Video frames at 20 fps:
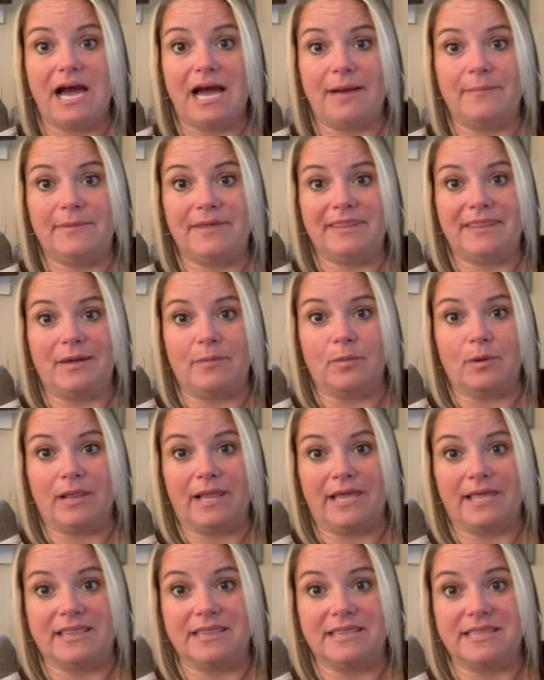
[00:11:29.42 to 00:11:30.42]
I mean, they were
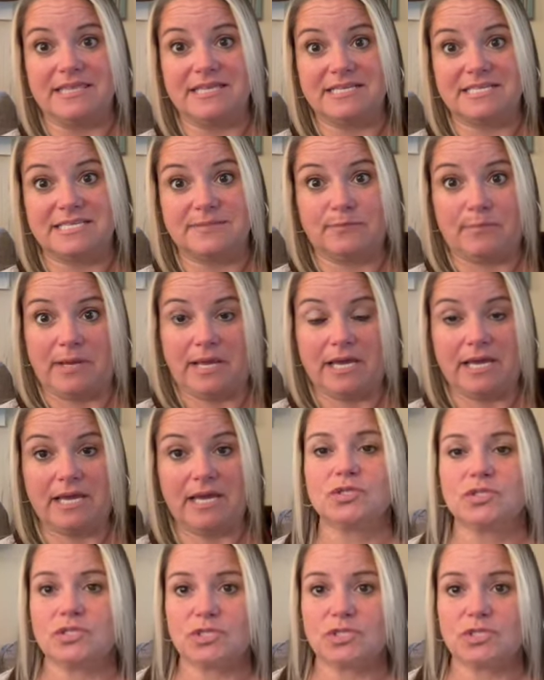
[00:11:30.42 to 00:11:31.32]
like this big.